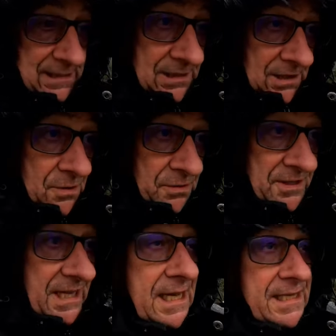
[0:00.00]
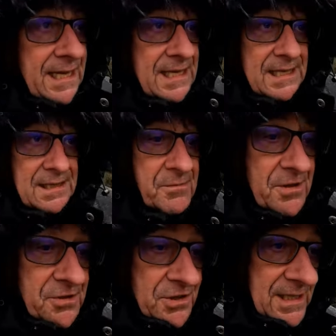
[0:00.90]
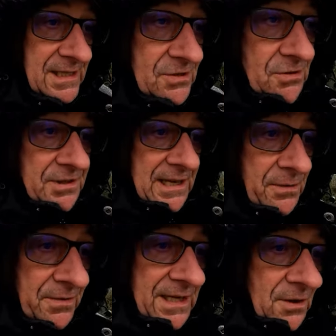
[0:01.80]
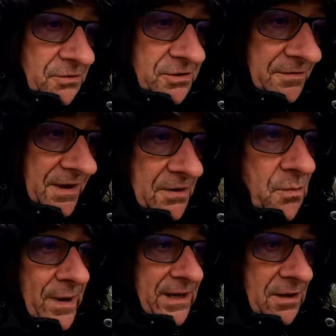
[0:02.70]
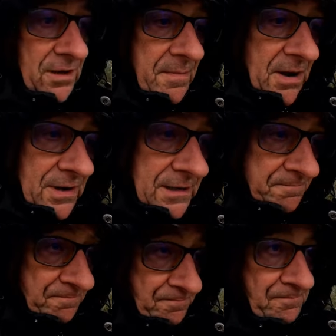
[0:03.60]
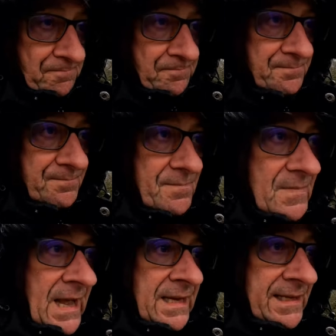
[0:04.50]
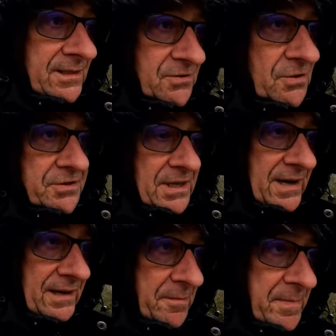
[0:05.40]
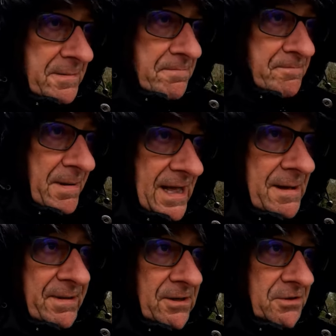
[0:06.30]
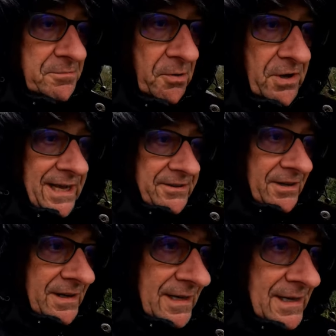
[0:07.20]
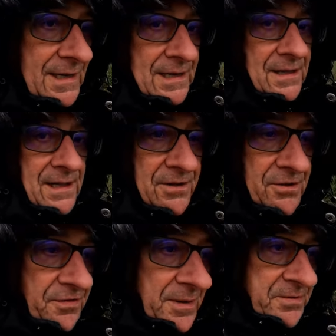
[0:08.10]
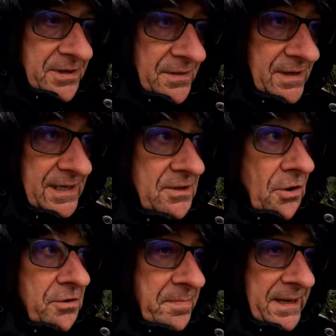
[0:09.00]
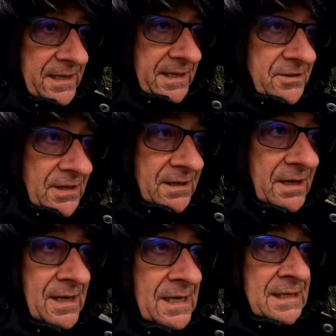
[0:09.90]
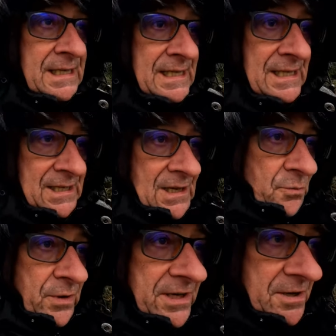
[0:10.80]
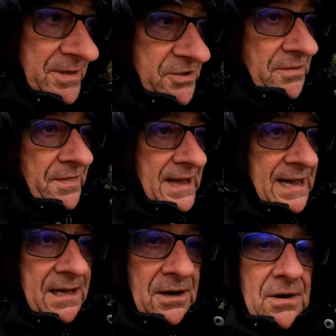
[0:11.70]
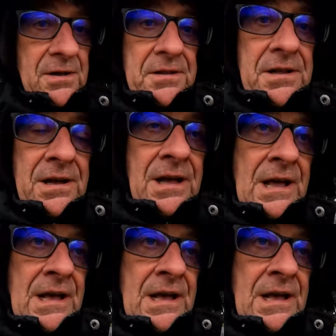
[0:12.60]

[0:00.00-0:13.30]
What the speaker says: So today I'm going to try and sort out the Husqvarna wheel on the mower. I need to sort out, I have a big builder's bucket I use for emptying the dog bin. I need to recommission that. Oh,